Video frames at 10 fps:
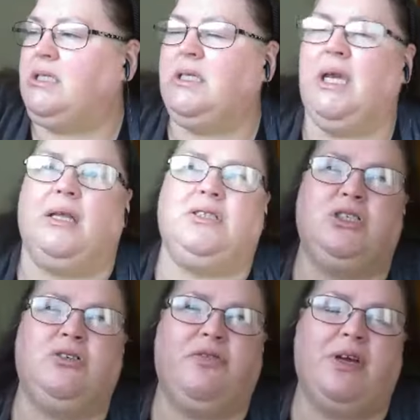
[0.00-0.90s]
yeah, do
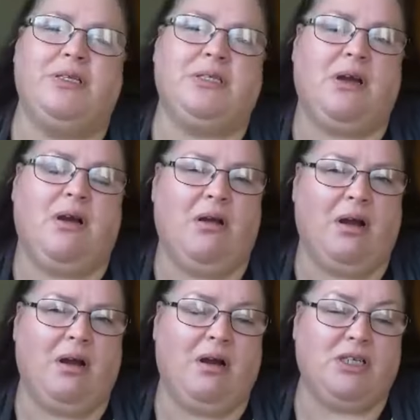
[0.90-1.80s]
you find it hard,
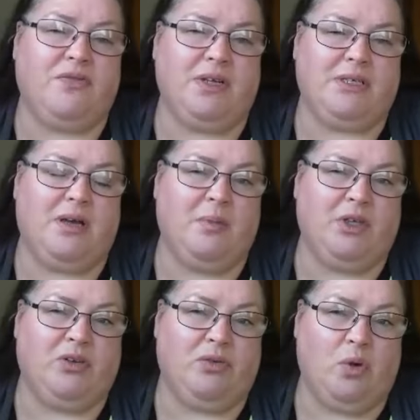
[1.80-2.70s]
hard to find time on
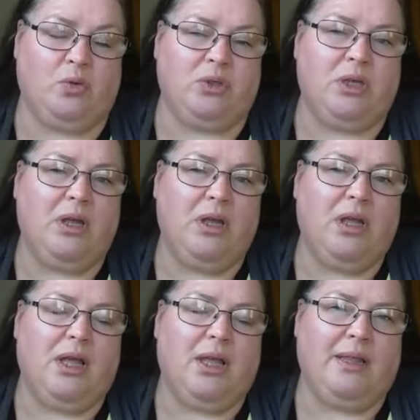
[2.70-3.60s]
your own?
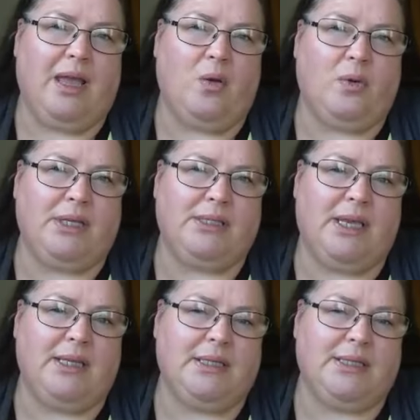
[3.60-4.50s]
Now, when I
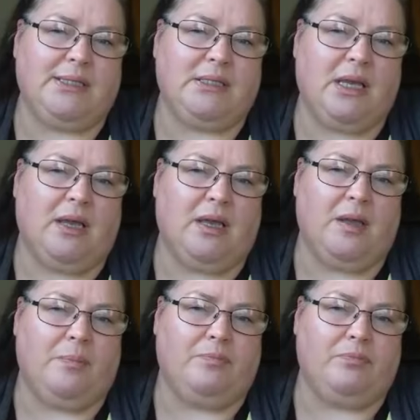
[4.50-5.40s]
say this,
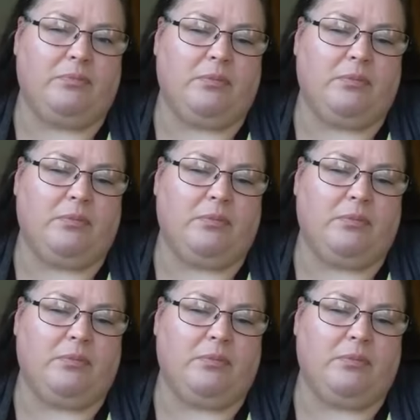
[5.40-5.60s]
um,